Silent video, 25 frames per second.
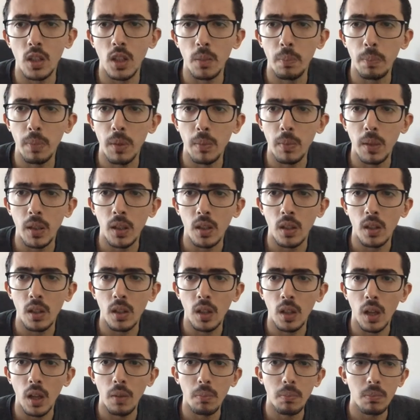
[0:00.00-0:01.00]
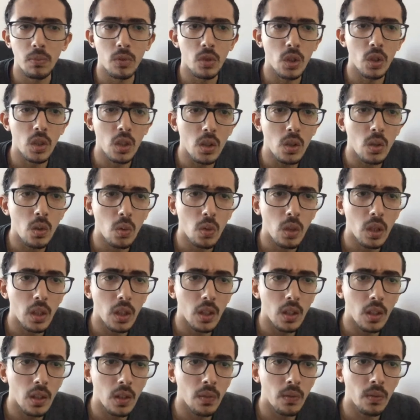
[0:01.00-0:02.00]
implemented. I'm just
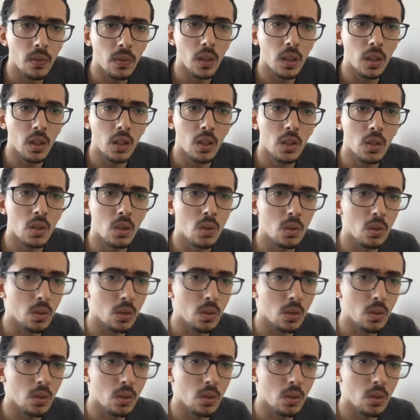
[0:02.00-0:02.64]
looking if there